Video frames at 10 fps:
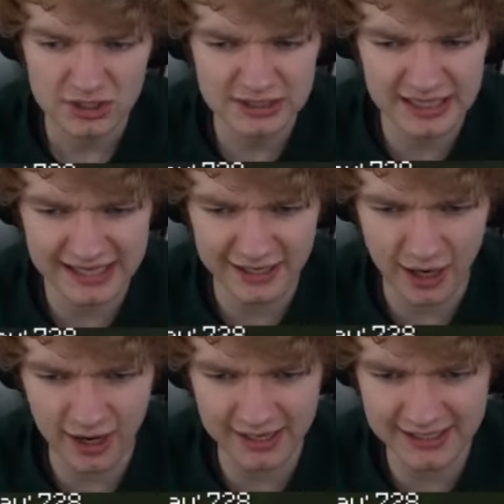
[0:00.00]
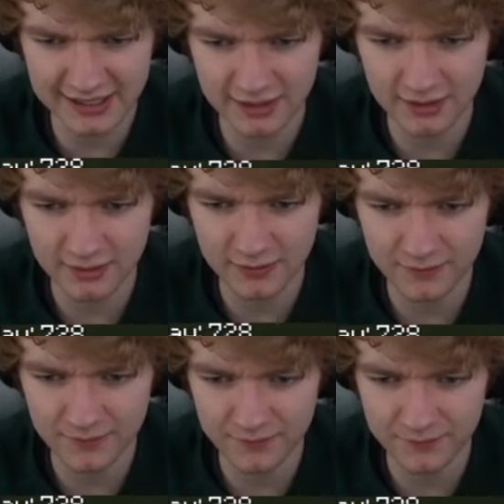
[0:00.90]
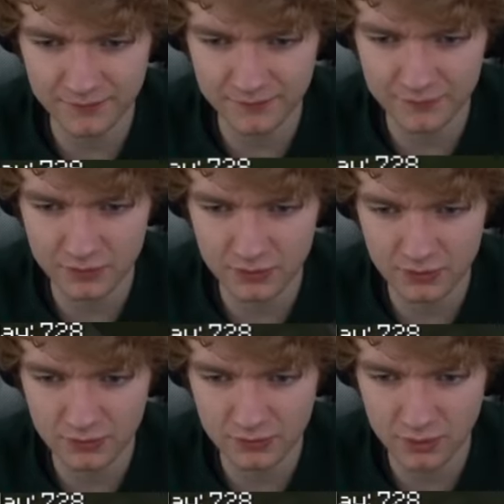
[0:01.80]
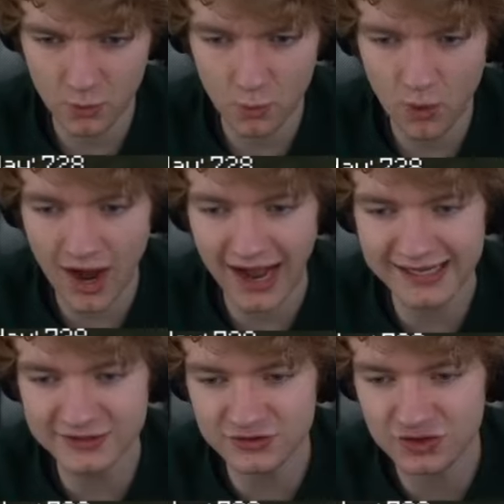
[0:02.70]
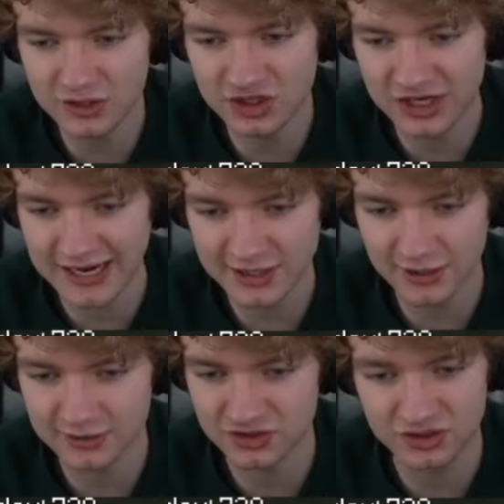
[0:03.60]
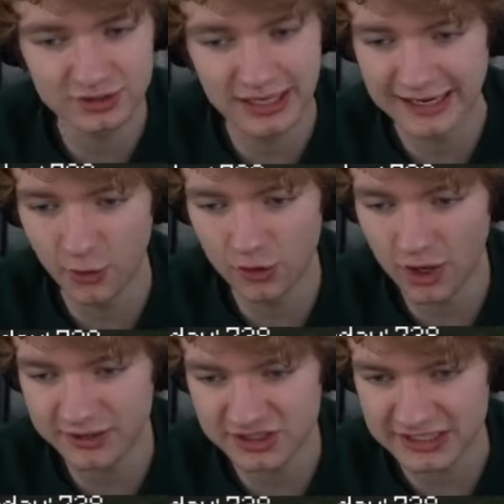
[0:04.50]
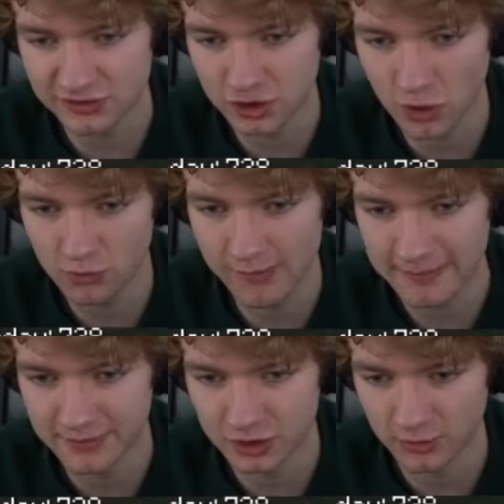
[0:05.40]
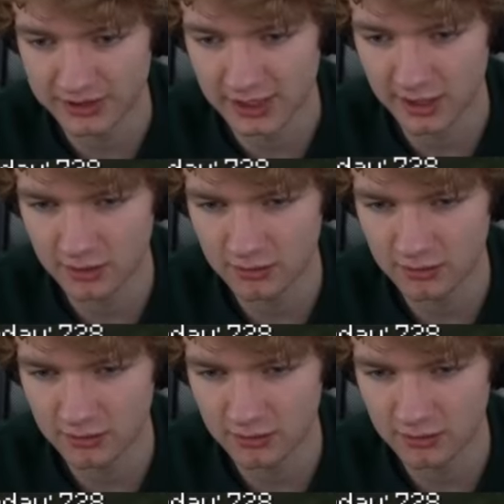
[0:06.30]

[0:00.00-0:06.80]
Did I? You did. I genuinely, in all honesty, don't remember doing that.